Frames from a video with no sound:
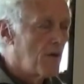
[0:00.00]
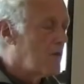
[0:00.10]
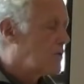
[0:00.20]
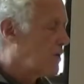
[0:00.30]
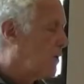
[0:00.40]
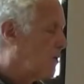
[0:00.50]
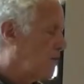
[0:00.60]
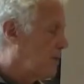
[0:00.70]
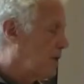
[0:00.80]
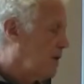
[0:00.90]

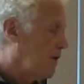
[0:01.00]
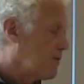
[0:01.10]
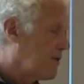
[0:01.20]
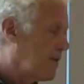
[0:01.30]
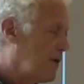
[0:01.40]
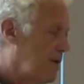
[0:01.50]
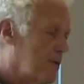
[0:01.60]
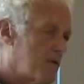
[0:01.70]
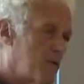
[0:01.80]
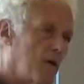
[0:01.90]
So beliefs, some people
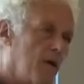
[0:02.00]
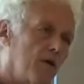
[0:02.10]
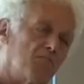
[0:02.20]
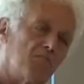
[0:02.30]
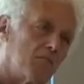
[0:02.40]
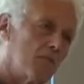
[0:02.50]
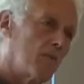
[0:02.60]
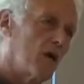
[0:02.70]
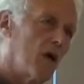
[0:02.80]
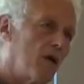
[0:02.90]
say,
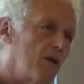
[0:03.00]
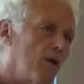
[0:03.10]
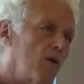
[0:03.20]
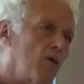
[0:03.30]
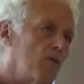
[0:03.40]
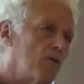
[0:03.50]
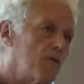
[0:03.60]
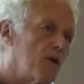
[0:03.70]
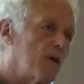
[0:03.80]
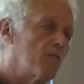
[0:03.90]
I know
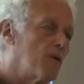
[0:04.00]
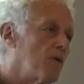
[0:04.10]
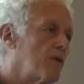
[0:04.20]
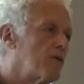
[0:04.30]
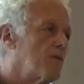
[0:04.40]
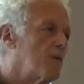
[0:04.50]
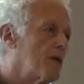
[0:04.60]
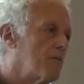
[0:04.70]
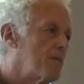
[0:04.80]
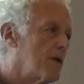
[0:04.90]
that I'm going to a
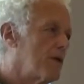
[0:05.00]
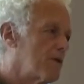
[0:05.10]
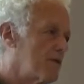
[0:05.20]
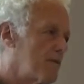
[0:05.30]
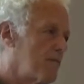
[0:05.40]
better place.